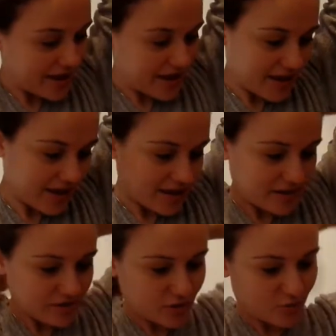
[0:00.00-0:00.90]

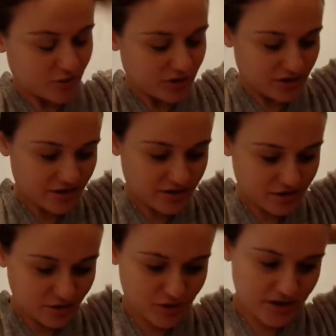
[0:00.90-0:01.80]
and we're
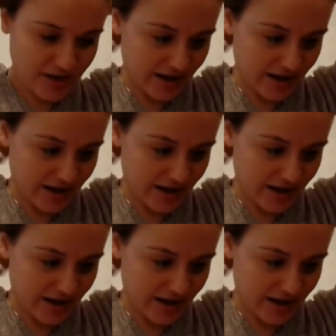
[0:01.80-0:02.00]
doing